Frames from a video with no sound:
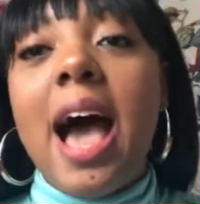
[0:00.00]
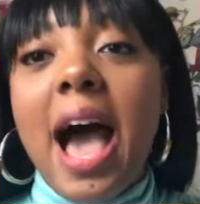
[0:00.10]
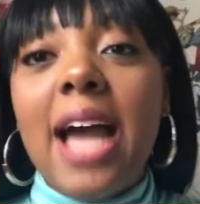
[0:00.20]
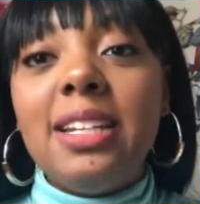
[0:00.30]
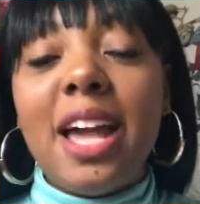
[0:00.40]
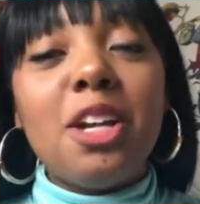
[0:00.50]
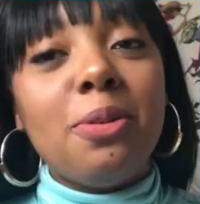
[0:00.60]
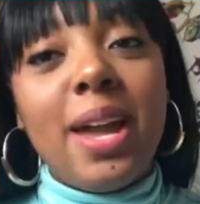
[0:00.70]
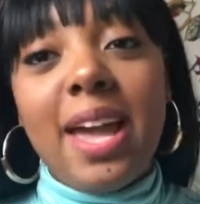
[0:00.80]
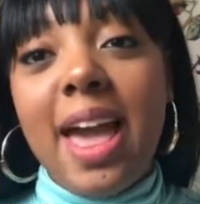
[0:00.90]
I
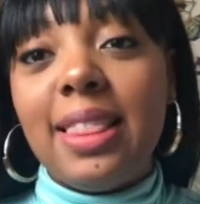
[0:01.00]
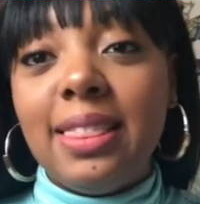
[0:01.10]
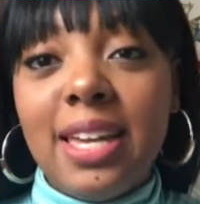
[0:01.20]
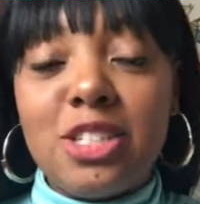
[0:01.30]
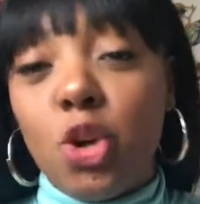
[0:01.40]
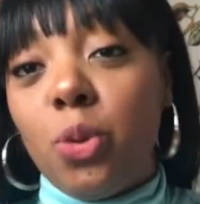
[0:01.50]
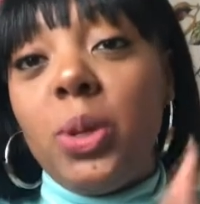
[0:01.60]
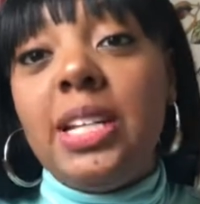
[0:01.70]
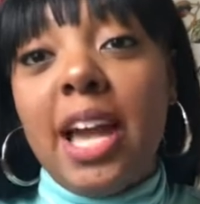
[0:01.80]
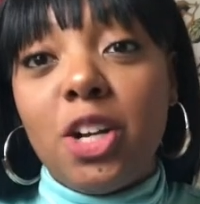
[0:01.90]
decorate at least, or
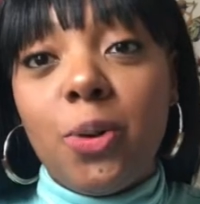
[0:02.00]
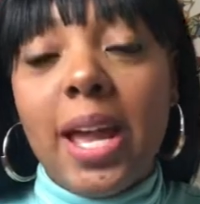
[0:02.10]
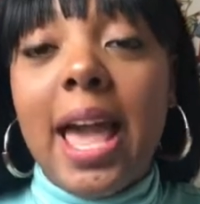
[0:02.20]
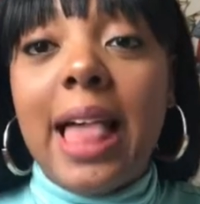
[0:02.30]
redecorate